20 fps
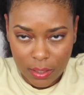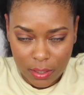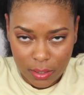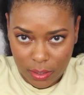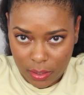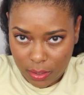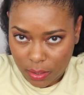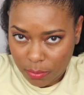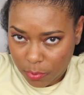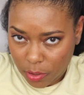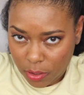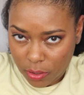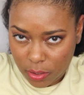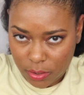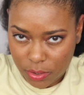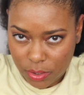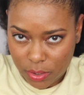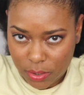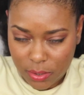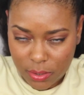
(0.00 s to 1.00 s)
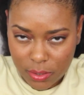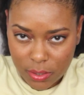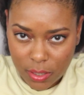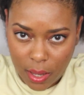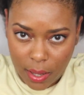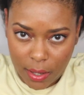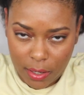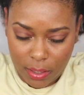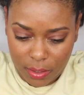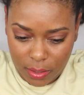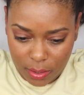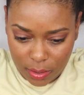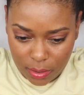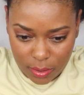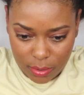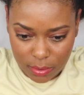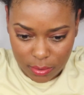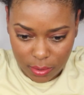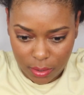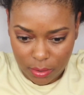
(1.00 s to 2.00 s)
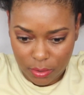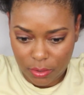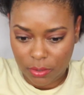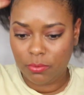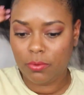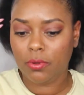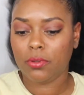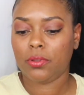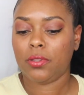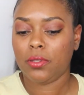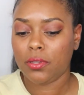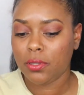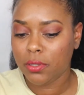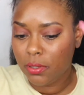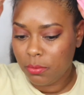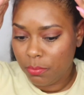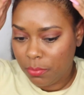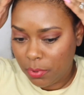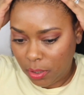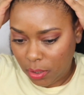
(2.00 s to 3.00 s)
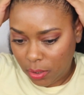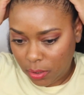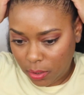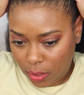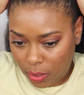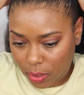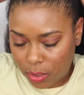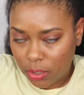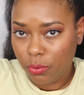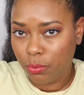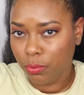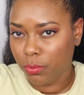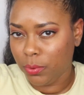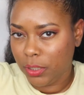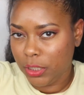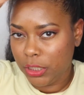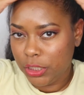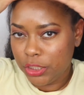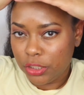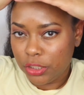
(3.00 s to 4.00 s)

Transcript: then I'm gonna just tighten it because I do want this to be like really